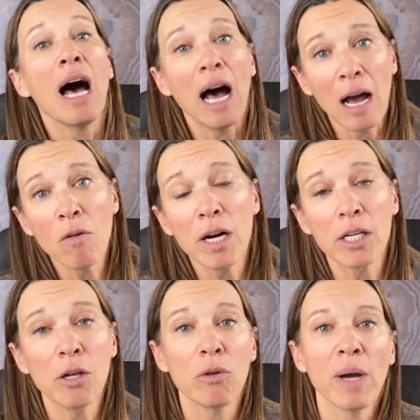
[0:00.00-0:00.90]
I walk
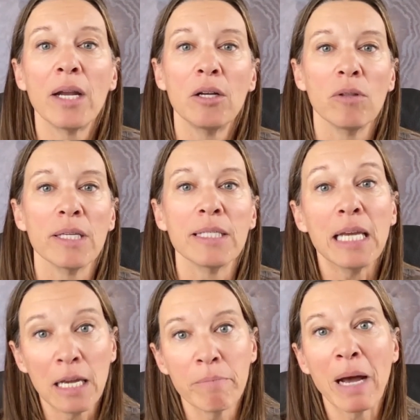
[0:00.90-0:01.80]
you through how to do this
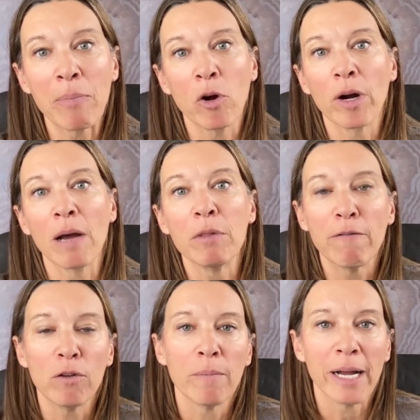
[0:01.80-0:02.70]
in my program, the
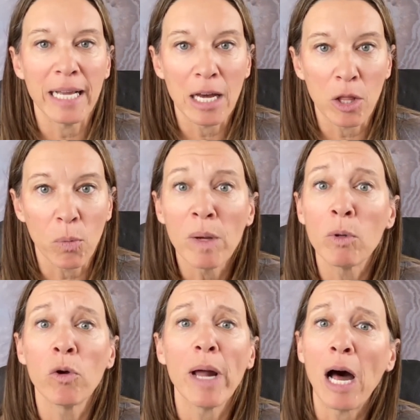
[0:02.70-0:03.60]
Full Body Health
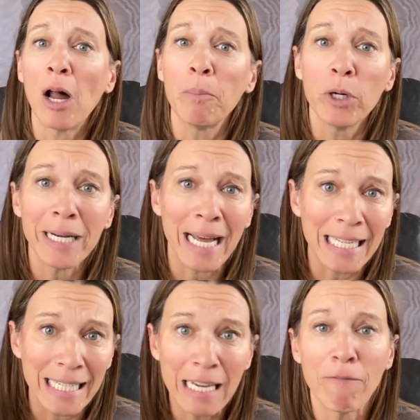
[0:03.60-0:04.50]
Reboot. I'll put a
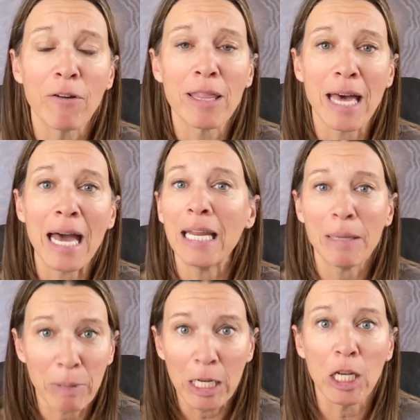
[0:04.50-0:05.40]
link for that
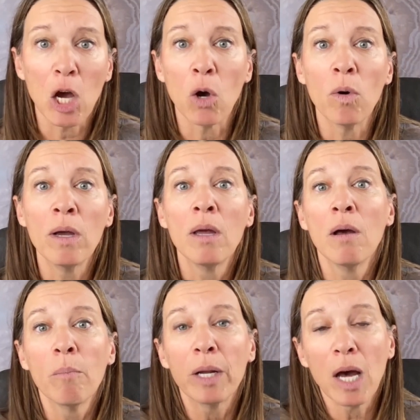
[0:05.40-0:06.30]
below.
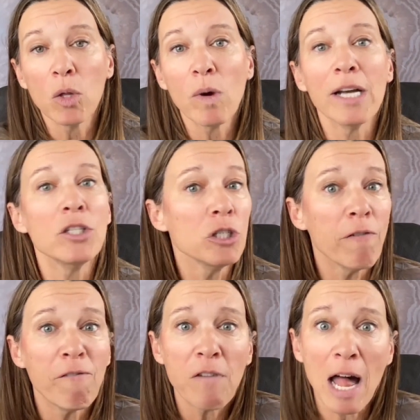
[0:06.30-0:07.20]
But otherwise, just
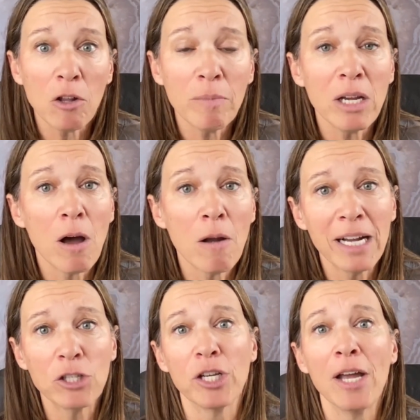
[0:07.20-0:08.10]
follow me on
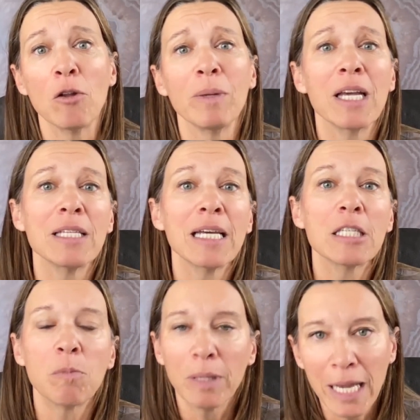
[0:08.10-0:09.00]
my channel because I
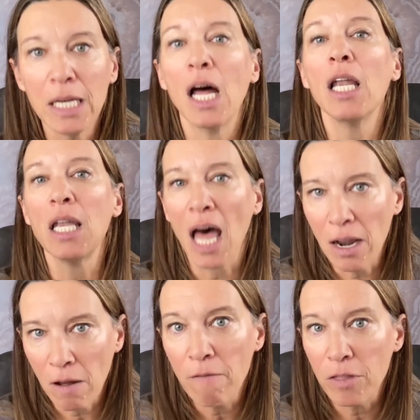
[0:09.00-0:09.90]
explain a
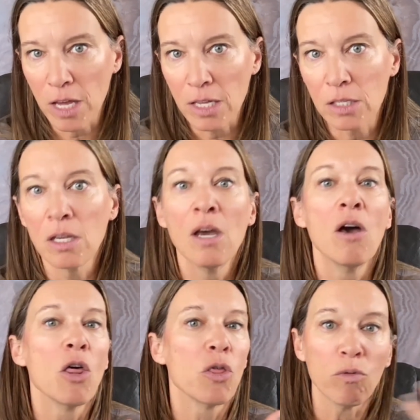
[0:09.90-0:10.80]
lot of this
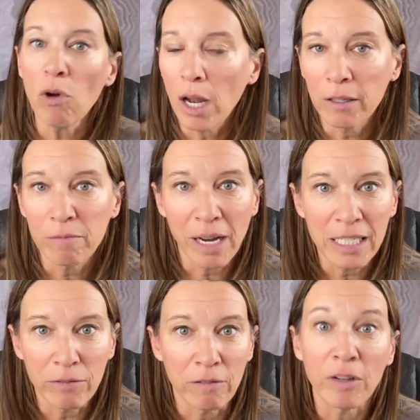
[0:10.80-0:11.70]
through all of my
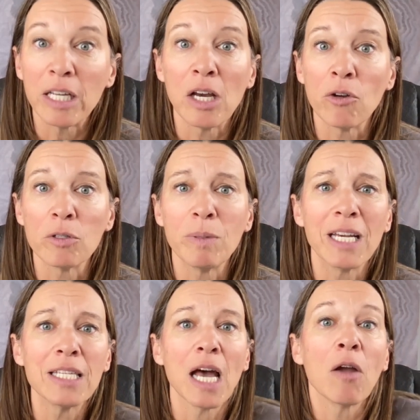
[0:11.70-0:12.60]
different videos
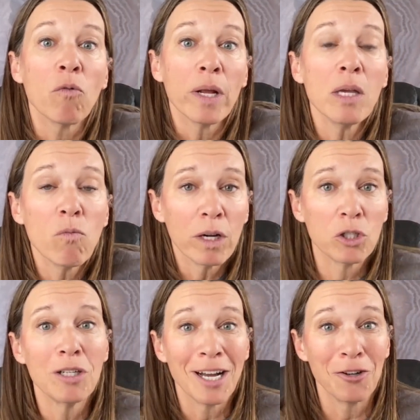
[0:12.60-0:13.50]
because I really
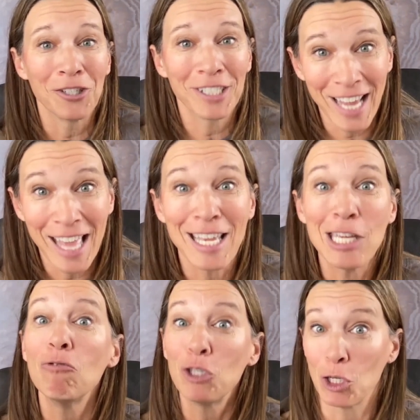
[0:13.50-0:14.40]
want you to understand that
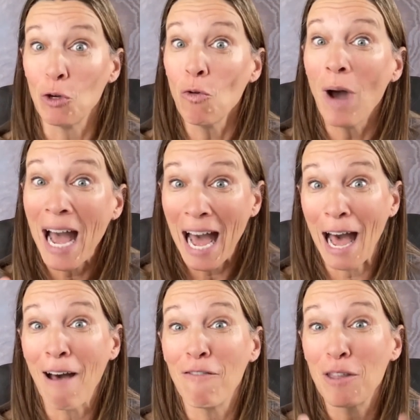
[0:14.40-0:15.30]
you do
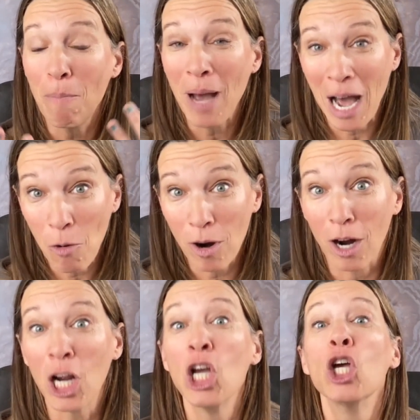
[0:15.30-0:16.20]
have the
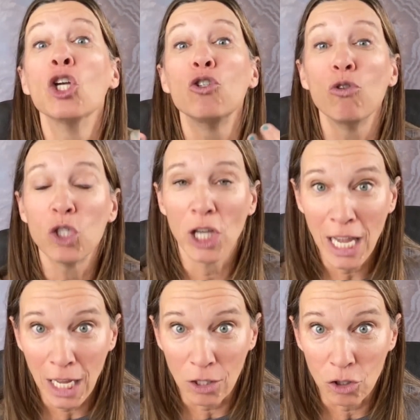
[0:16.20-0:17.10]
power to
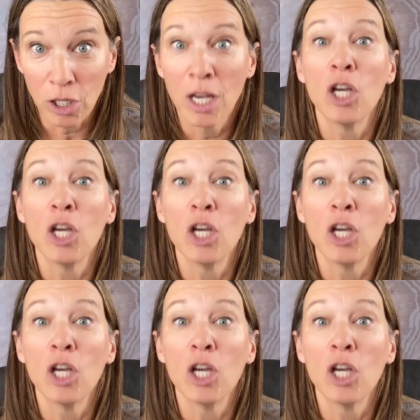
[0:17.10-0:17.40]
change.